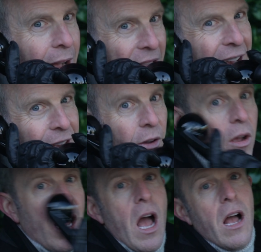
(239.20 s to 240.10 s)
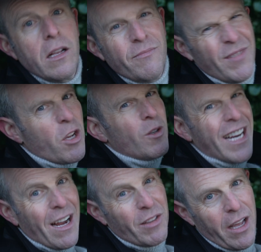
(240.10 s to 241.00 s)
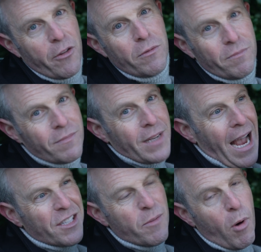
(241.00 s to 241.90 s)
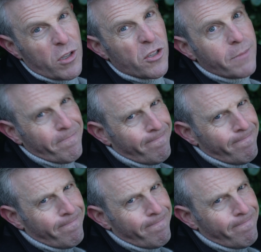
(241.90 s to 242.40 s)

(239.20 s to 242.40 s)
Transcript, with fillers: Thank you. Let's go check out the other Aston Martins.